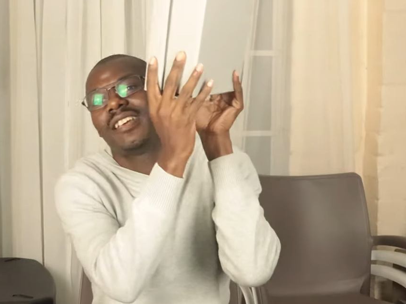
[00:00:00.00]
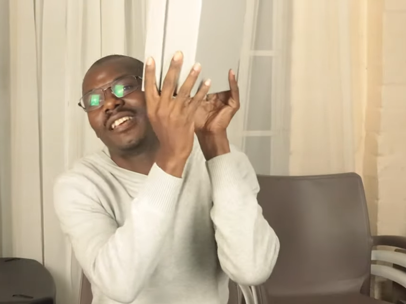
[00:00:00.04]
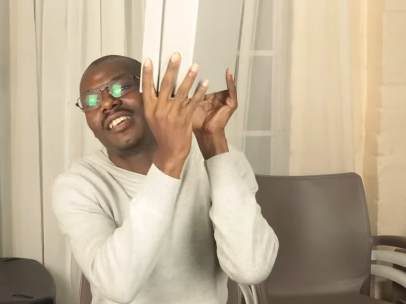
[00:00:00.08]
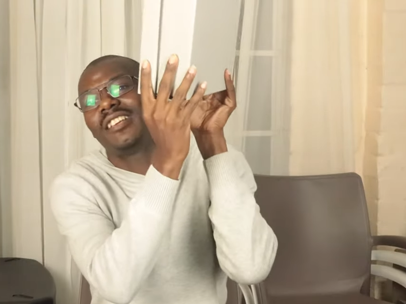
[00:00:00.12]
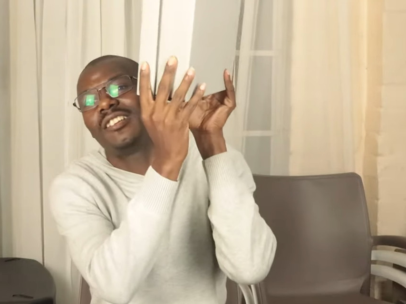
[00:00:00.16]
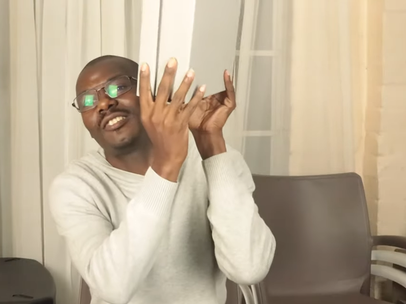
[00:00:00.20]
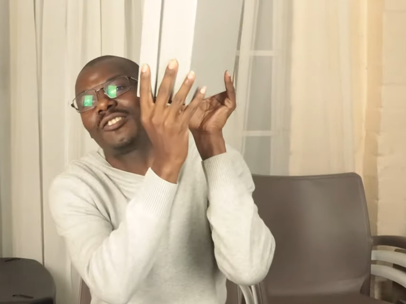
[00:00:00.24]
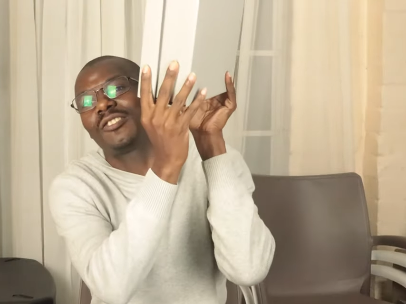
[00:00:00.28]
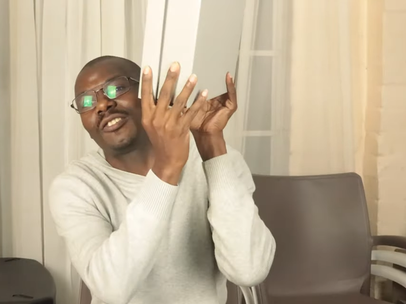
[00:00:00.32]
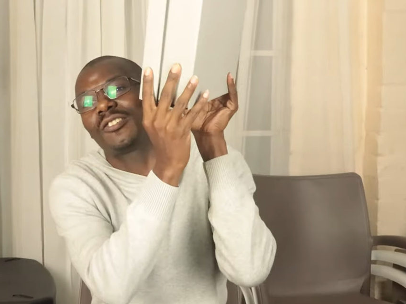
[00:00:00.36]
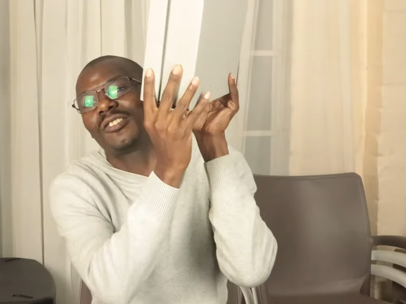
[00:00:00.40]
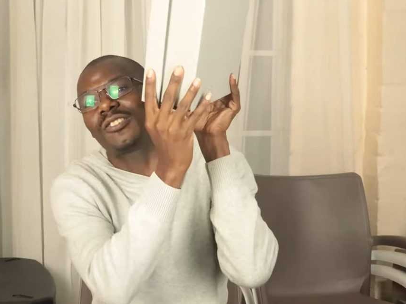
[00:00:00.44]

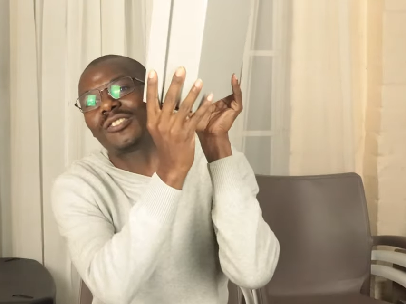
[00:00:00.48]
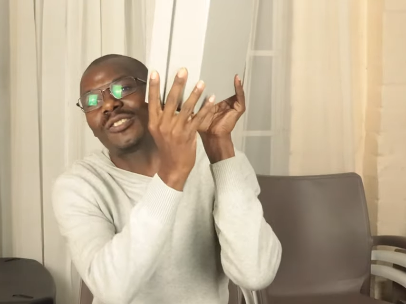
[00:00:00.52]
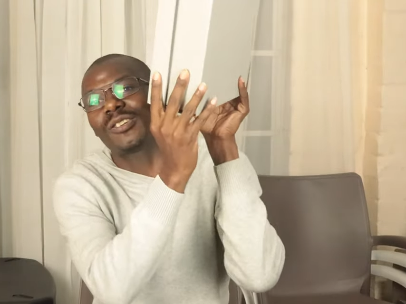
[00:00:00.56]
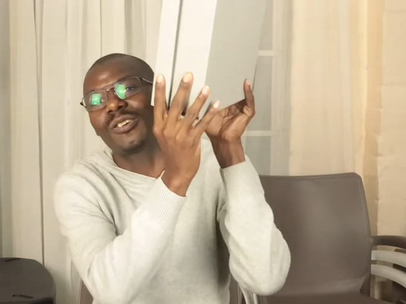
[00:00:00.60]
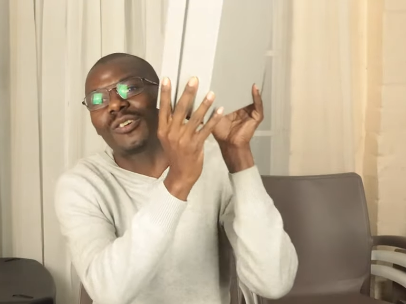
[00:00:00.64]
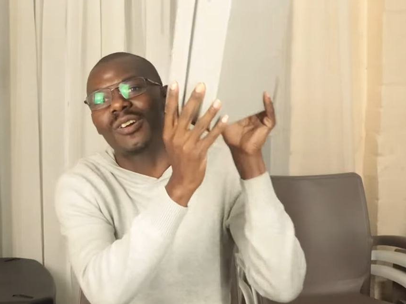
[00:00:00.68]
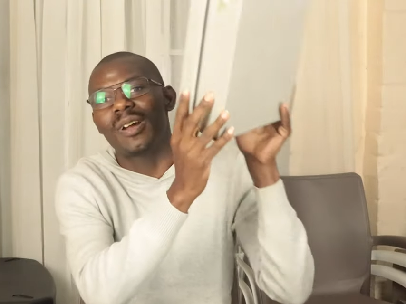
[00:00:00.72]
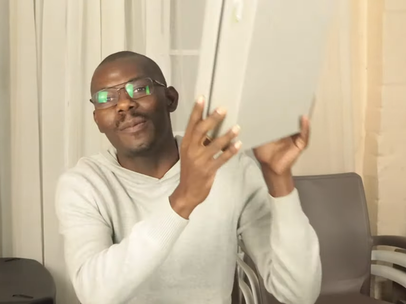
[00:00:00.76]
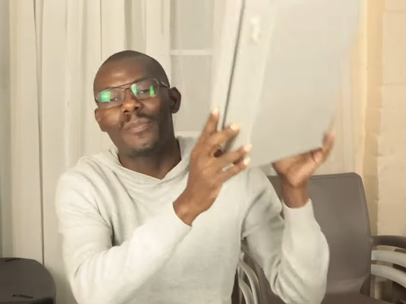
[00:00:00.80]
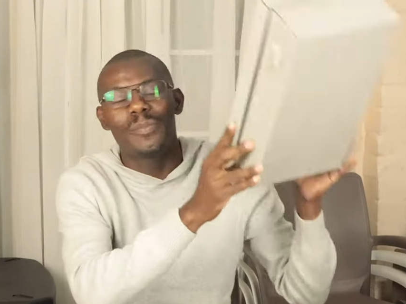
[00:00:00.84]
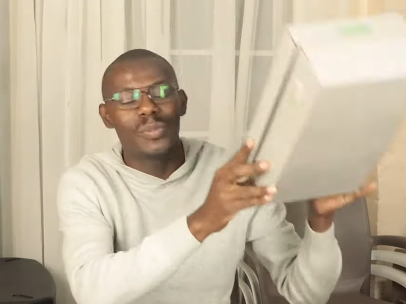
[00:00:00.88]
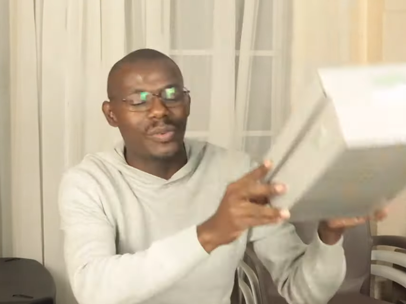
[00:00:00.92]
indoor
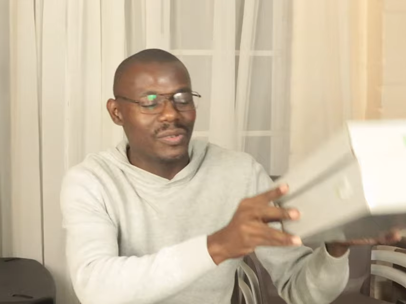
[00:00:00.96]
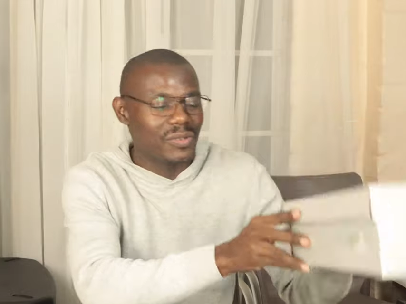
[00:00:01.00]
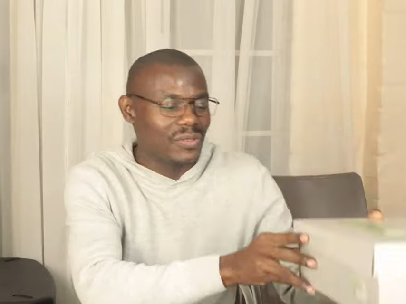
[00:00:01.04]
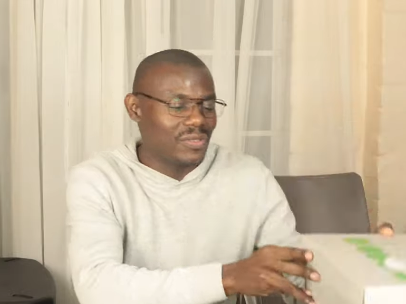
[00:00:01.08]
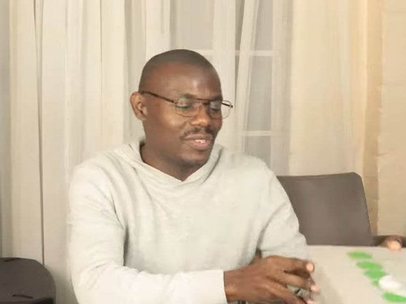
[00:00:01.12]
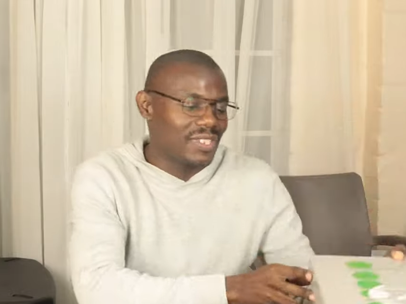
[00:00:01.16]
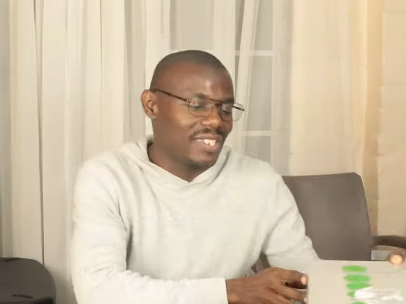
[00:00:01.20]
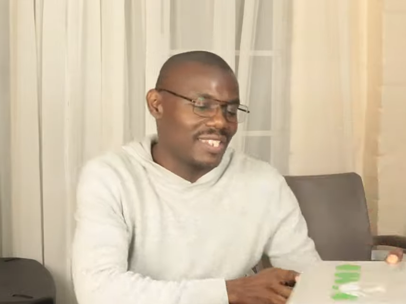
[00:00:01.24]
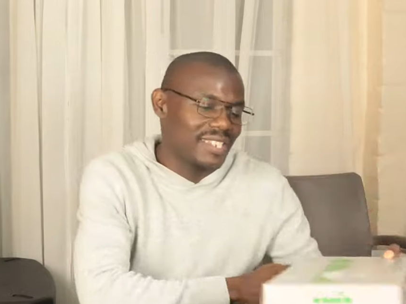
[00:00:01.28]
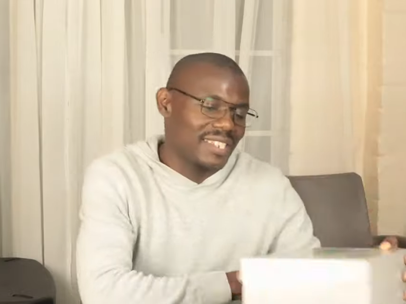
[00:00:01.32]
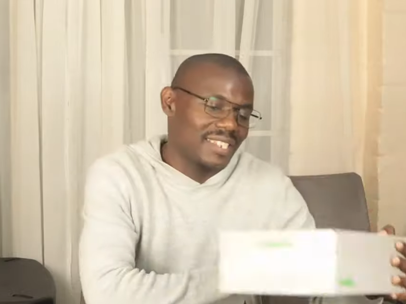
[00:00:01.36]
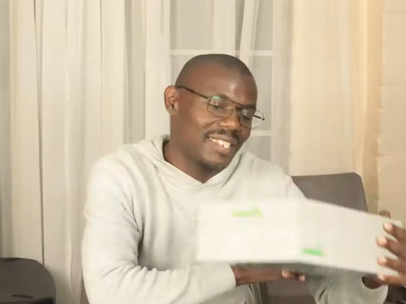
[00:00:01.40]
soccer
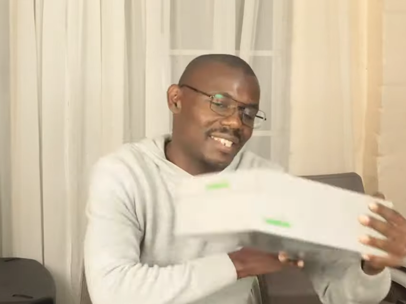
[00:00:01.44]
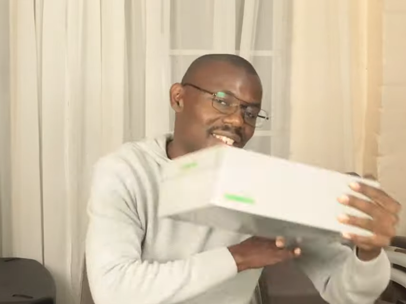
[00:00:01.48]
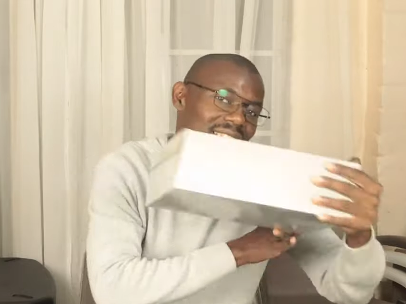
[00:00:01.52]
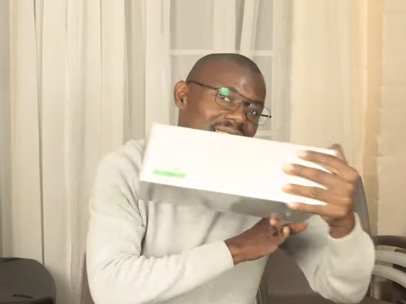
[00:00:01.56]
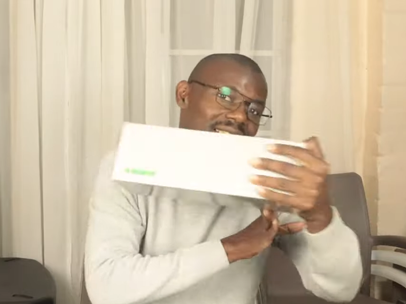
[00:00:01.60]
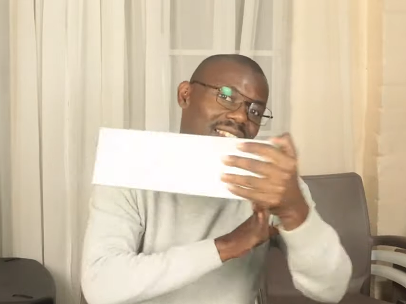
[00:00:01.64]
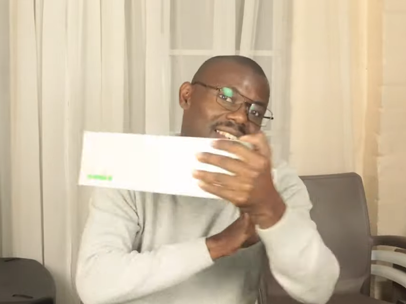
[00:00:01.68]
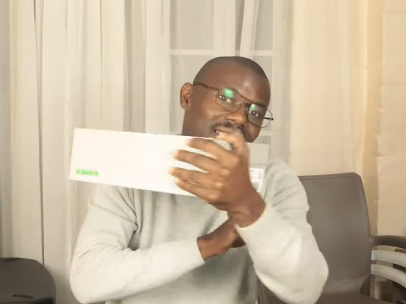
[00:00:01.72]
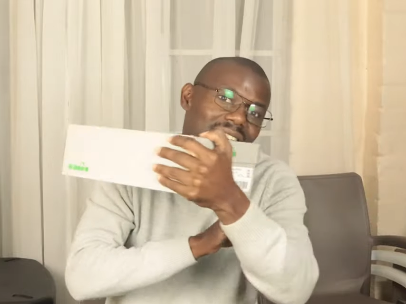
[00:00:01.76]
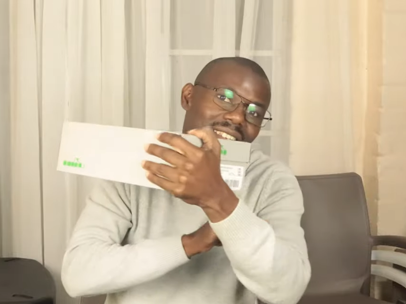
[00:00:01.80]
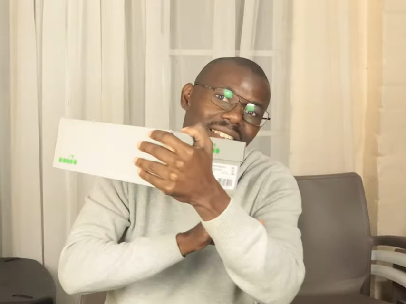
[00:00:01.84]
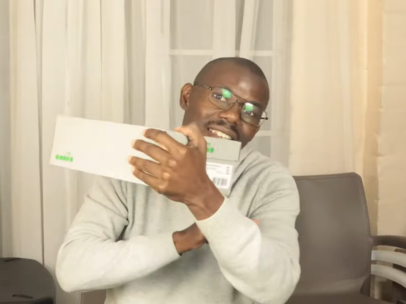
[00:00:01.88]
boots,